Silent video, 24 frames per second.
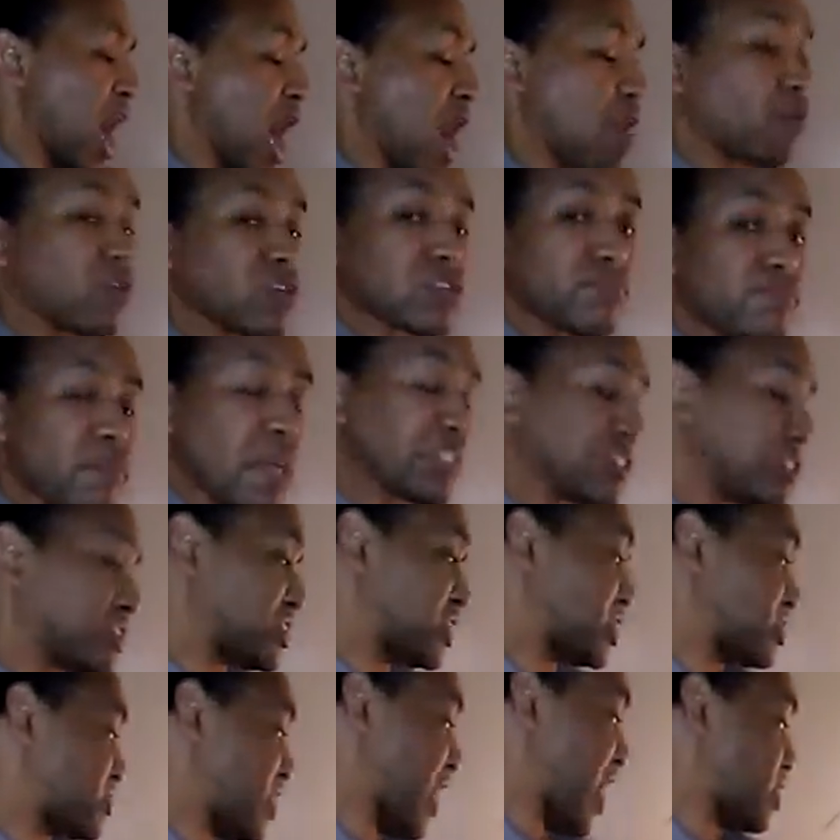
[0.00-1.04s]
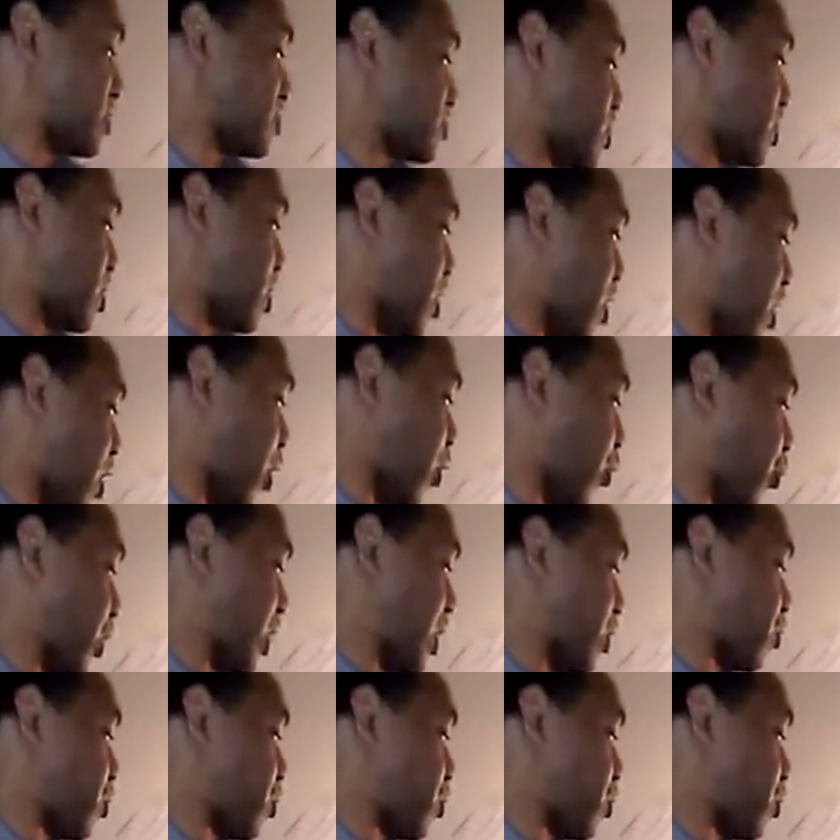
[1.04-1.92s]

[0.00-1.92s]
And I was mentioning that uh,